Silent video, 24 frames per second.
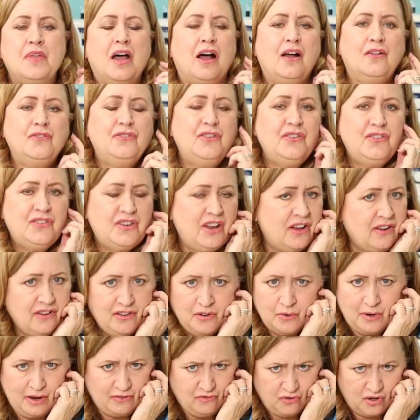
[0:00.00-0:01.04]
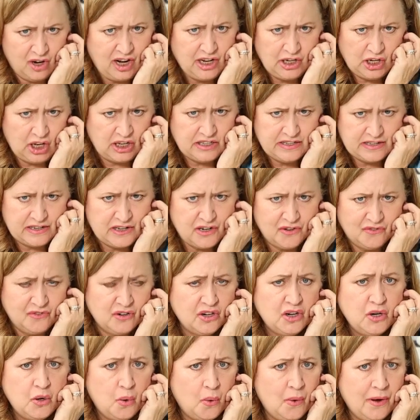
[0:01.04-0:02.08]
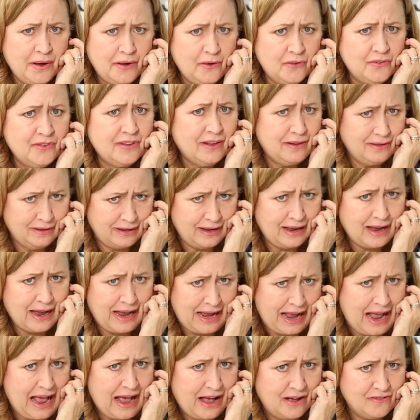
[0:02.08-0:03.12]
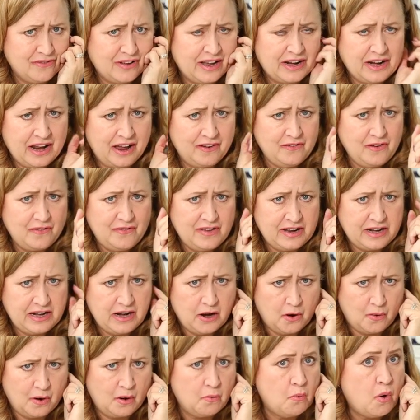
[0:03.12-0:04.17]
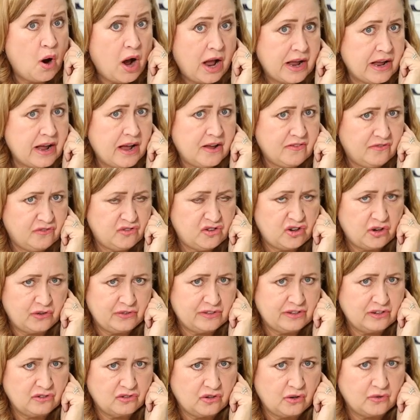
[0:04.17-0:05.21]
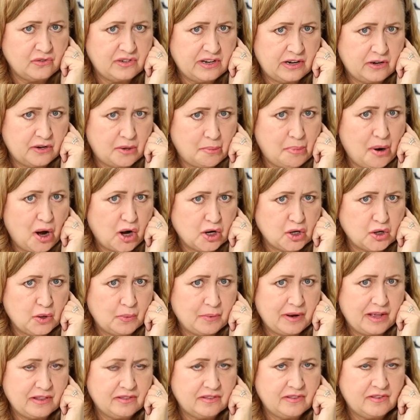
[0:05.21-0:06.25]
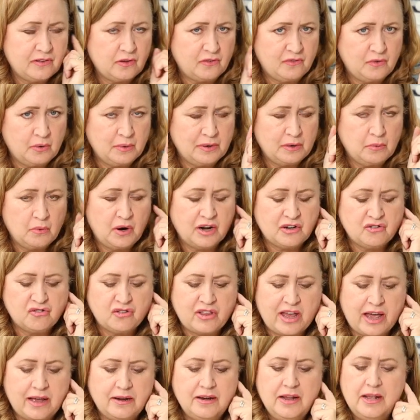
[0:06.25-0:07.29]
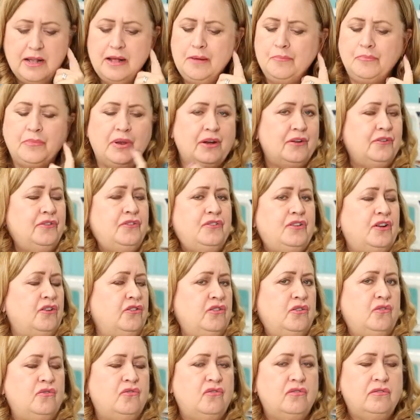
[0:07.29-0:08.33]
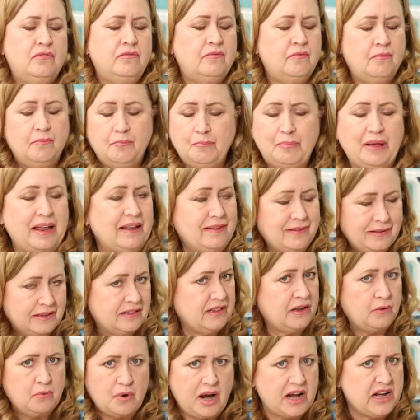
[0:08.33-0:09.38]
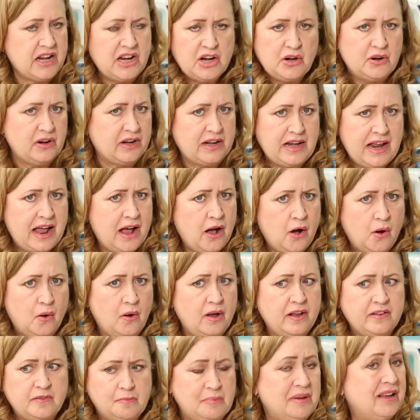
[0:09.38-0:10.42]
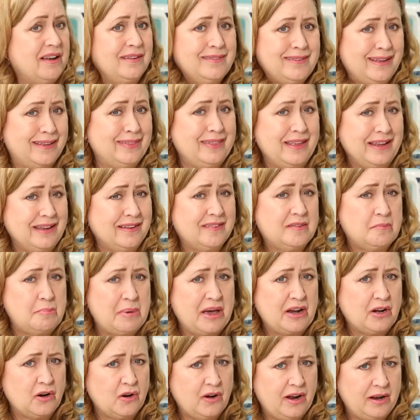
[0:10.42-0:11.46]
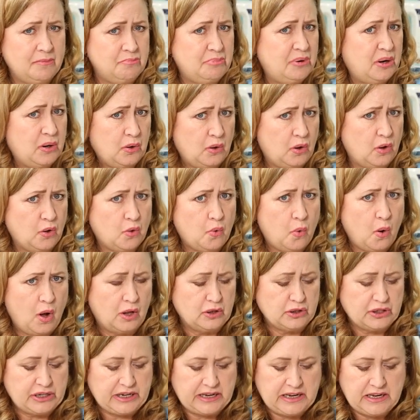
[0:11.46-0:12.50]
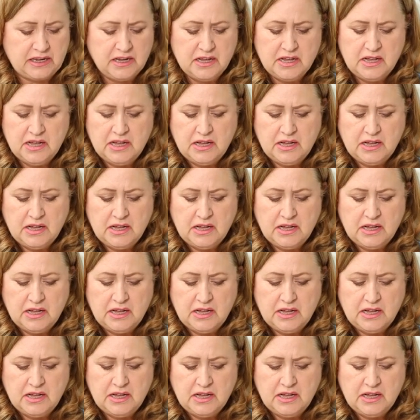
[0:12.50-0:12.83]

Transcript: I'll just tell you, I've tried lots of different oils. I have a video on why I've chosen doTerra to partner with. So if you want to watch that, but I'll just tell you basically right here and now, it's because I think it's better and purer quality.